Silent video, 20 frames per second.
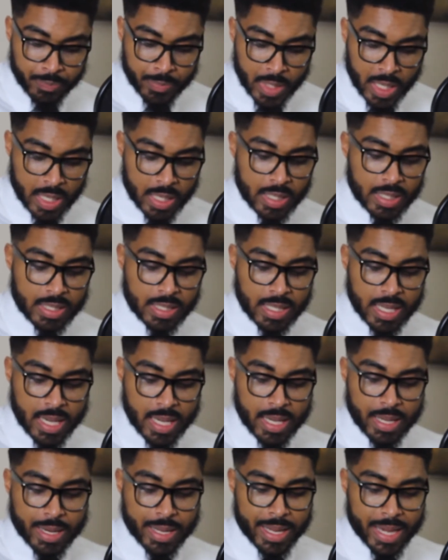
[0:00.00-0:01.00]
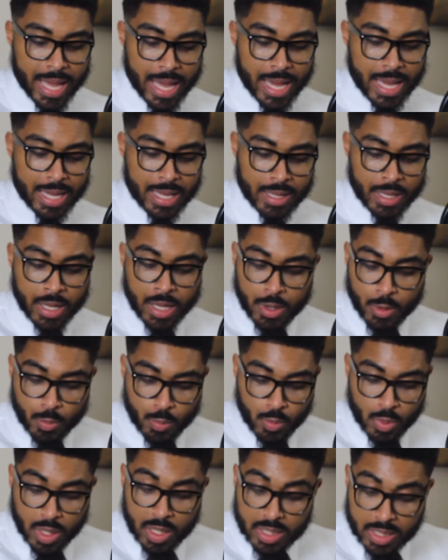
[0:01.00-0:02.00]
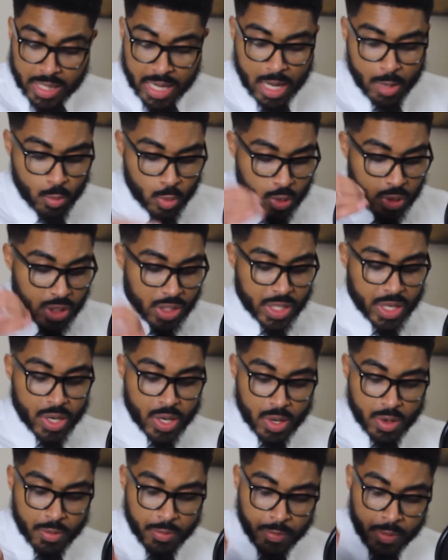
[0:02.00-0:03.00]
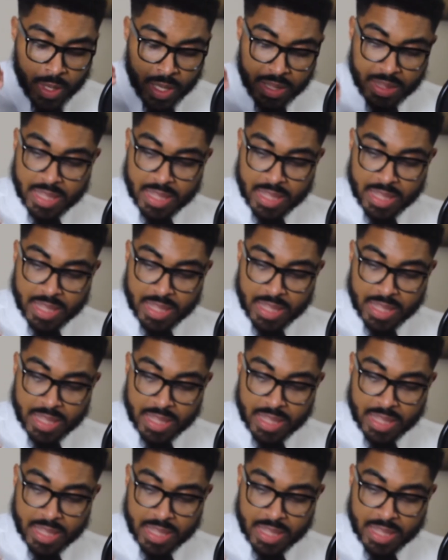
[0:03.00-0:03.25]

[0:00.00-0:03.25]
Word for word: he said, and I he said I will serve